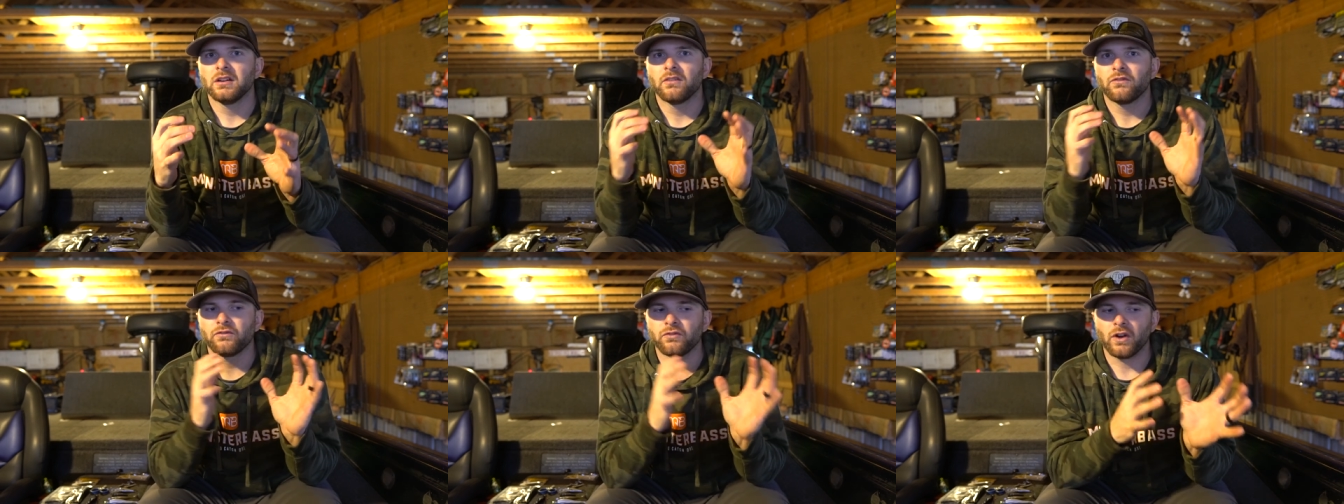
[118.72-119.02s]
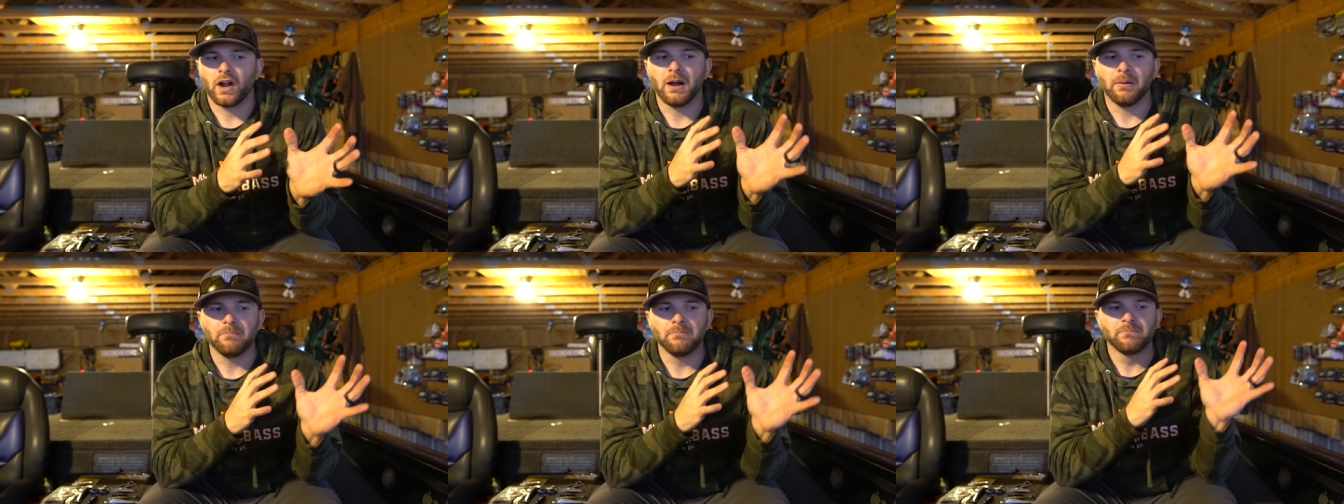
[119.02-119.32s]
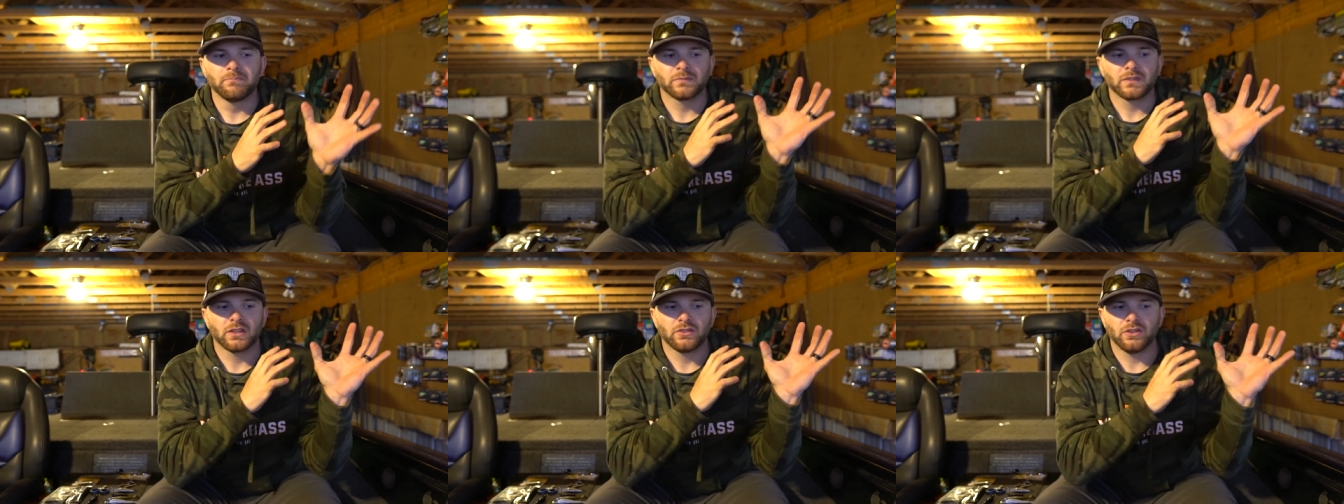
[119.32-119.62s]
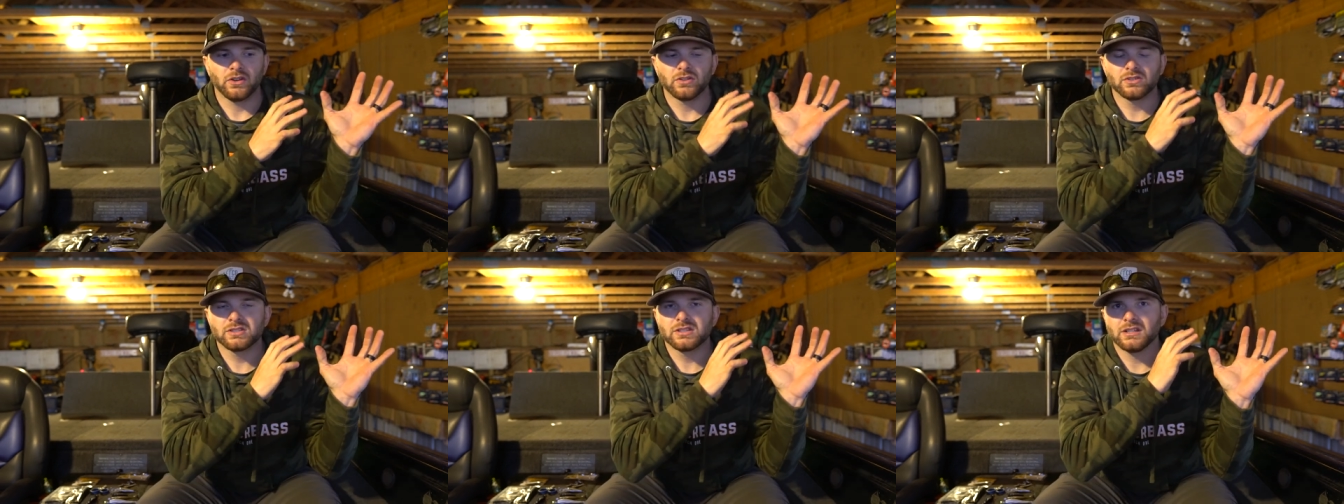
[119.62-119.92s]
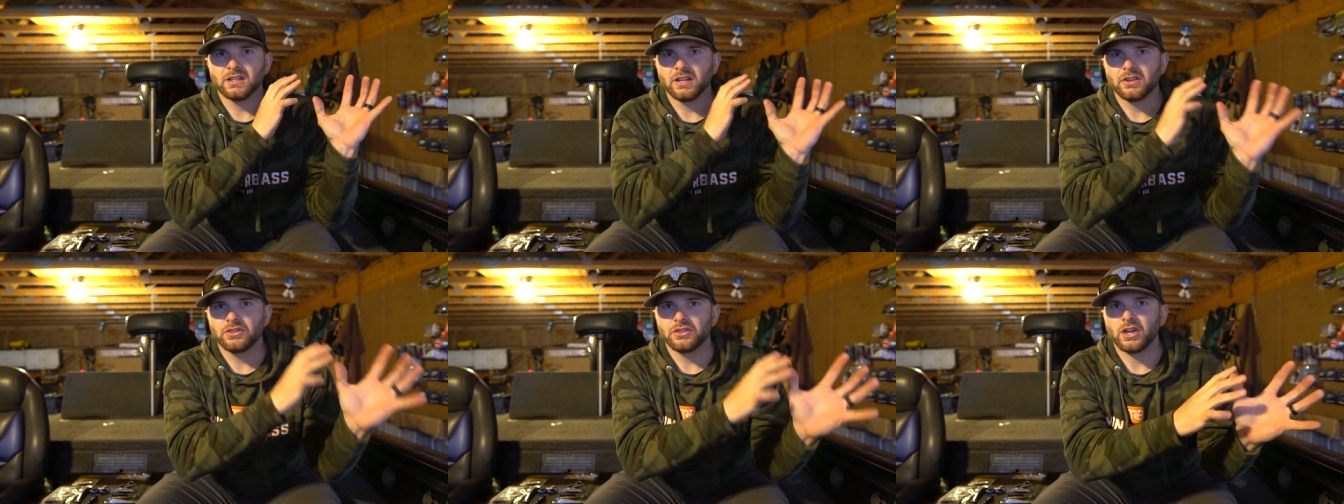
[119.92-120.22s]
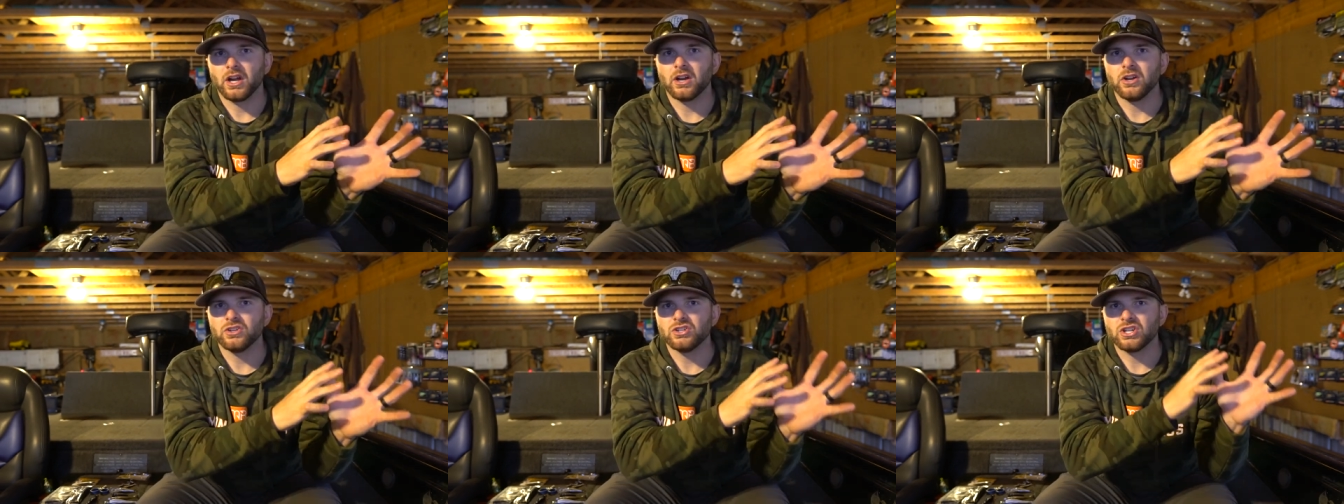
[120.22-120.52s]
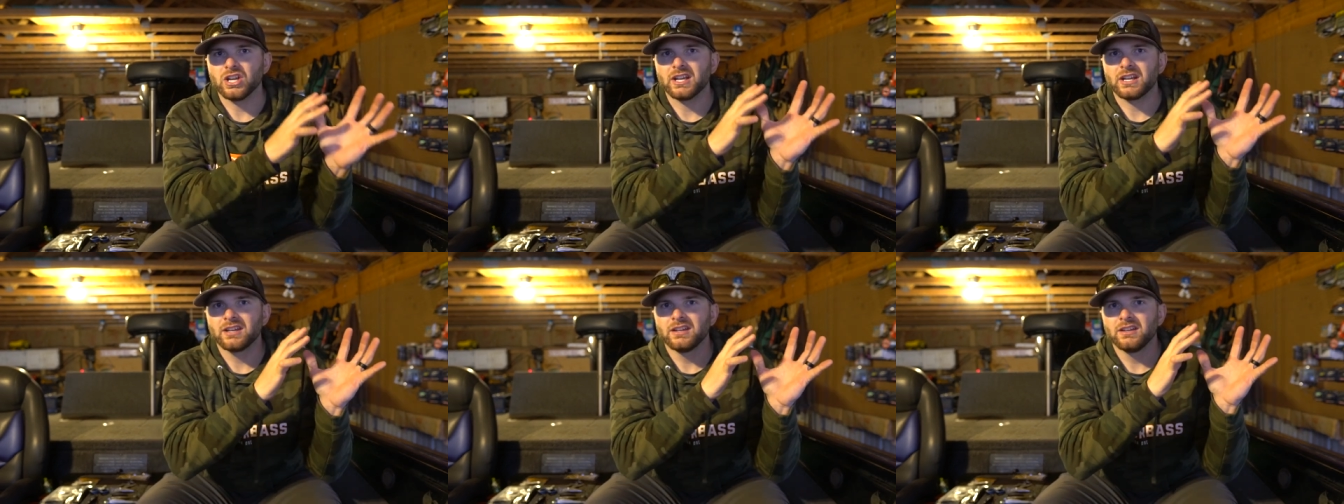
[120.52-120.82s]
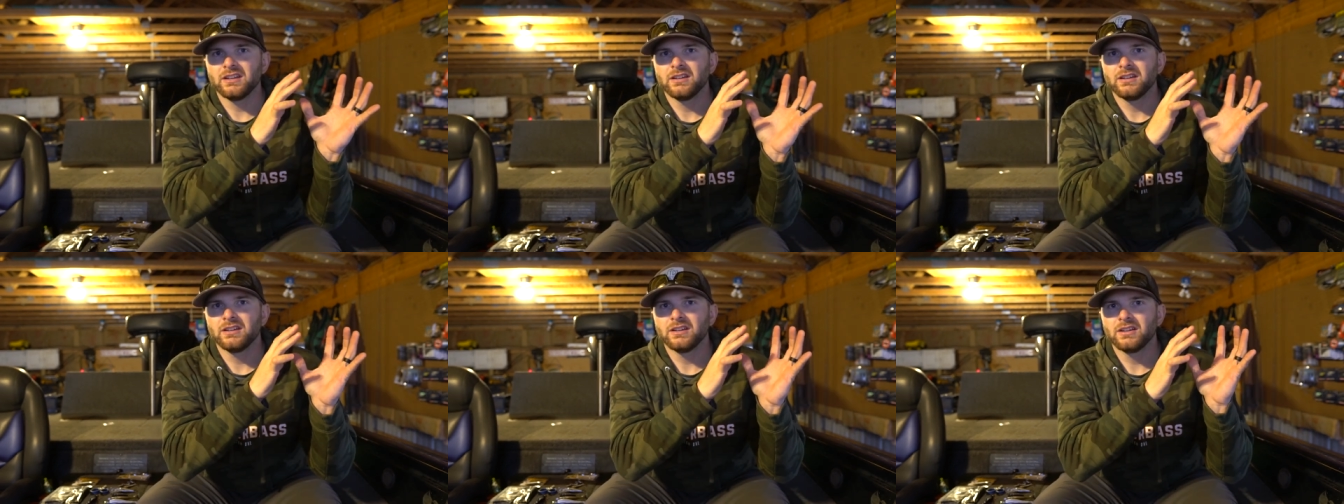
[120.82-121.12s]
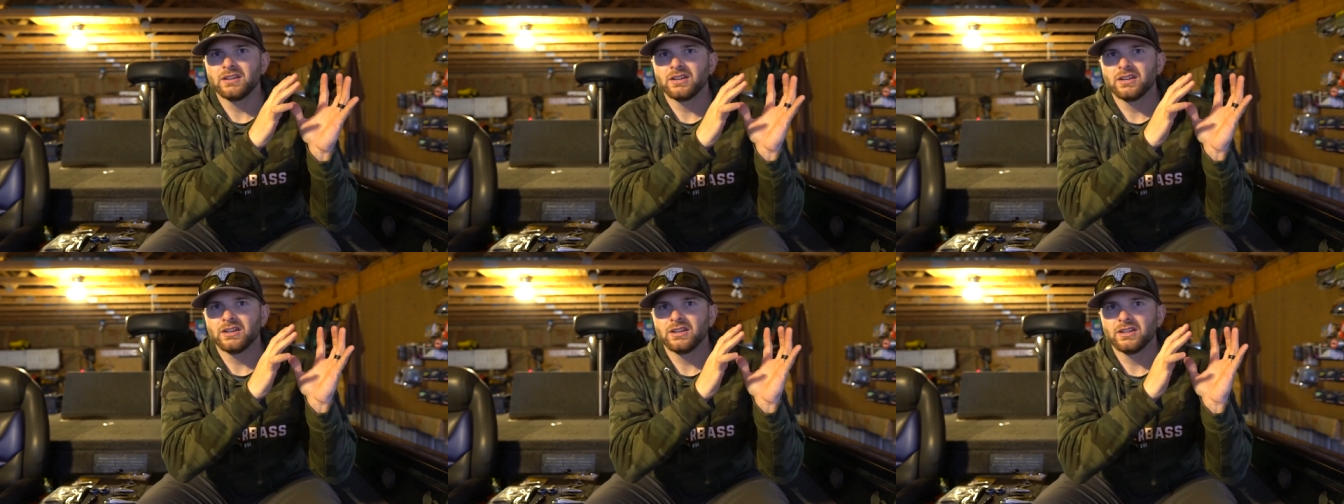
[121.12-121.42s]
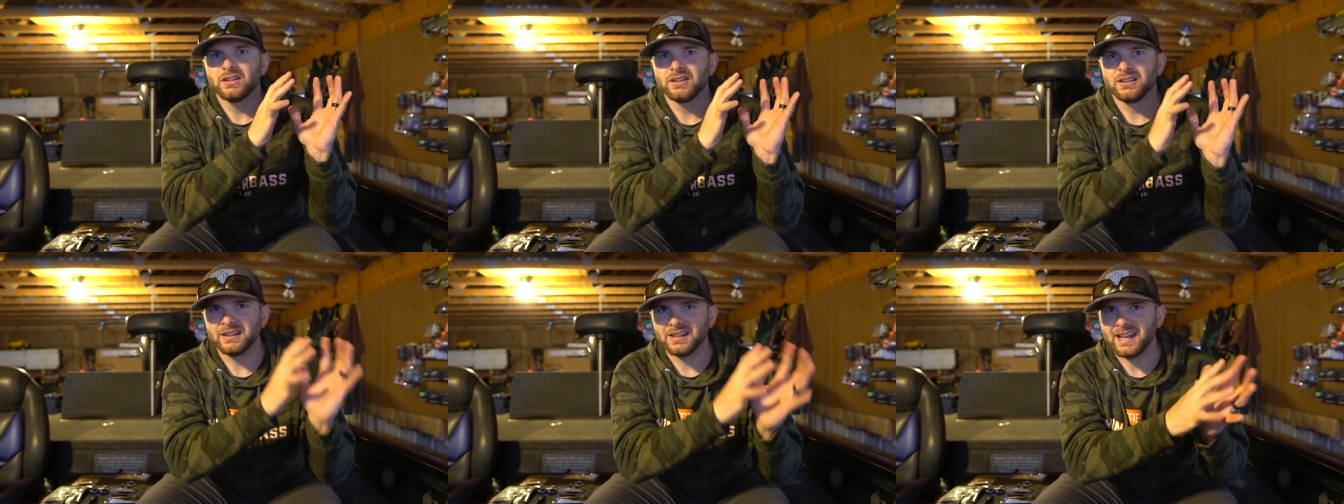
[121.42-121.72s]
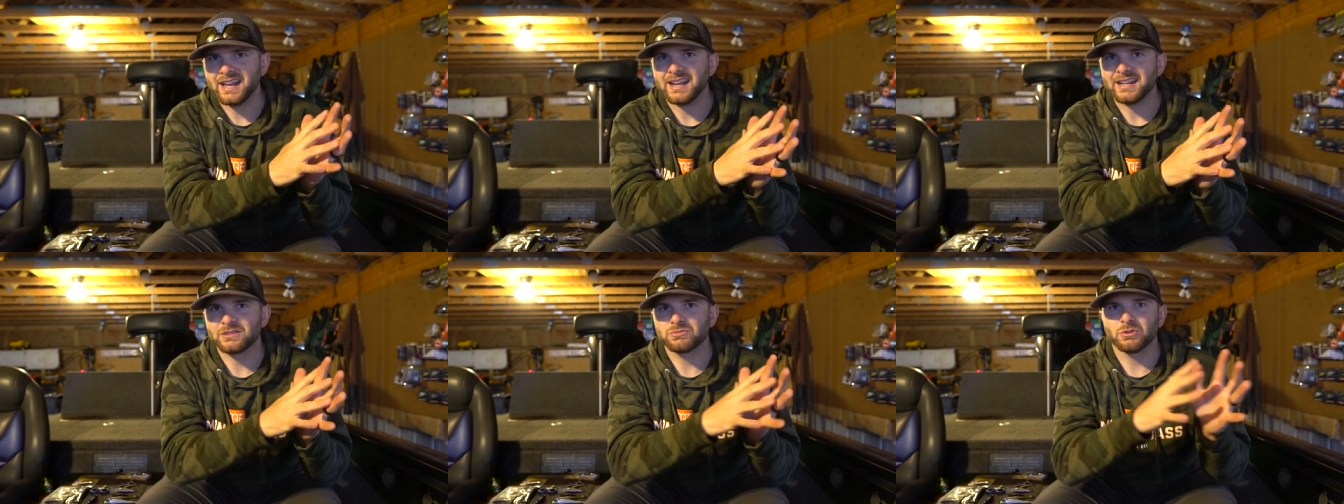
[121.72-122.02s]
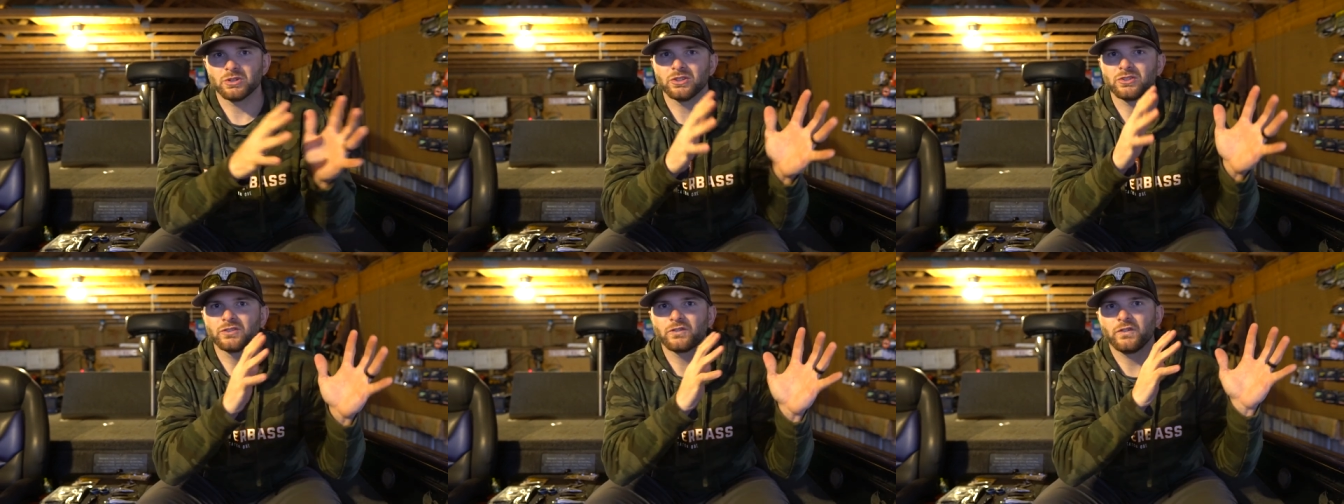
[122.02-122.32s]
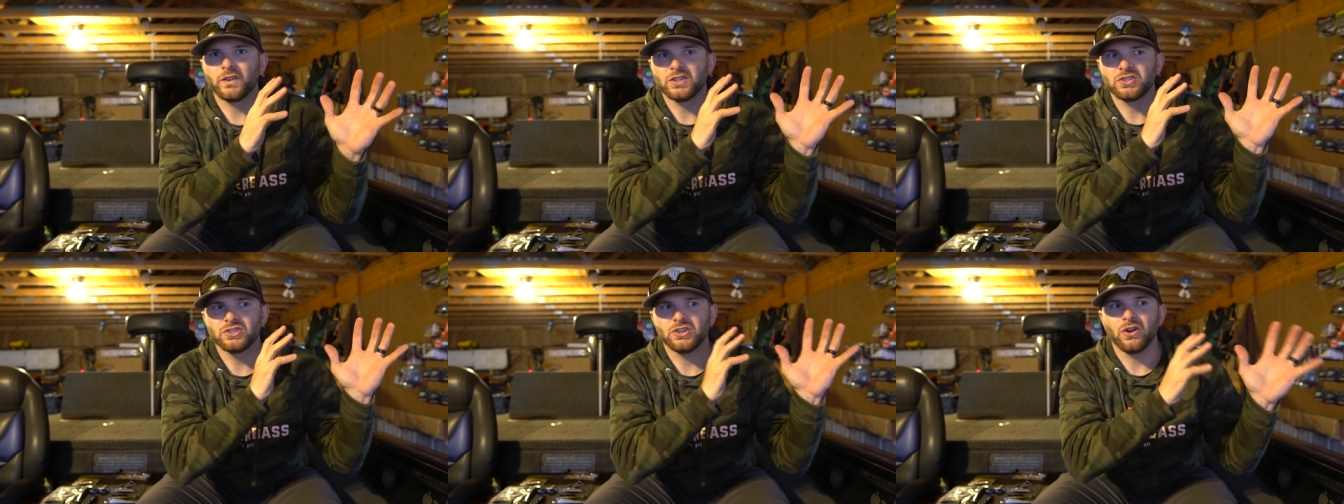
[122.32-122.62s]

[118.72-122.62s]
from those lethargic lakes where those fish